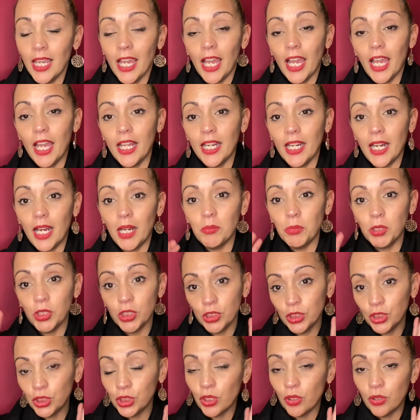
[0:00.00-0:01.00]
And I'm
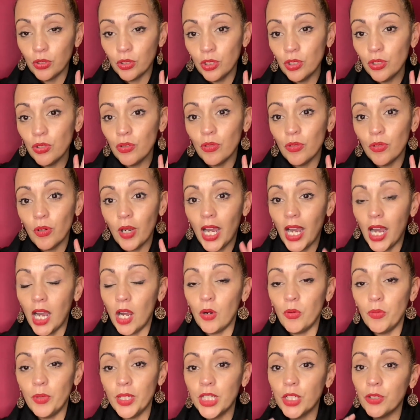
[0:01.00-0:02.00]
gonna show you how
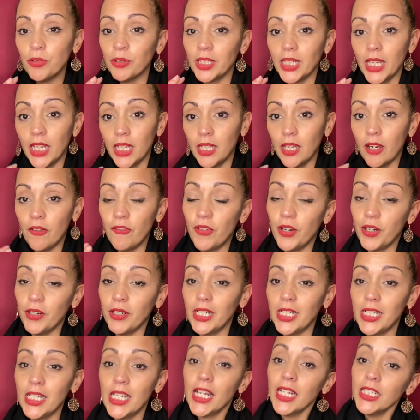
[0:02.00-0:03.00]
we create a very
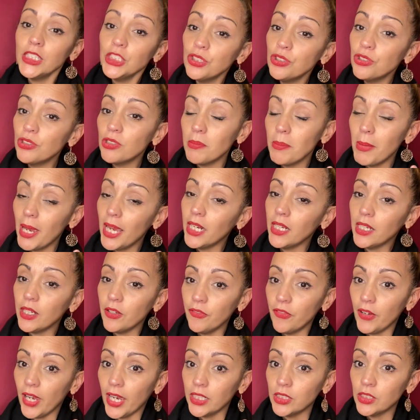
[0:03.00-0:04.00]
nice dramatic
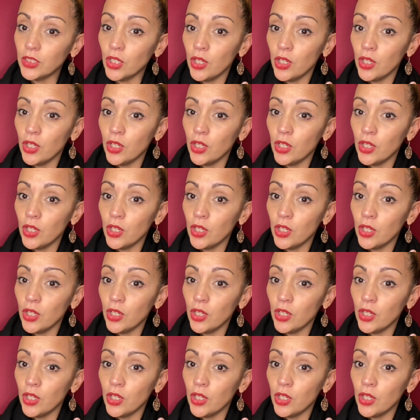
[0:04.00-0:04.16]
effect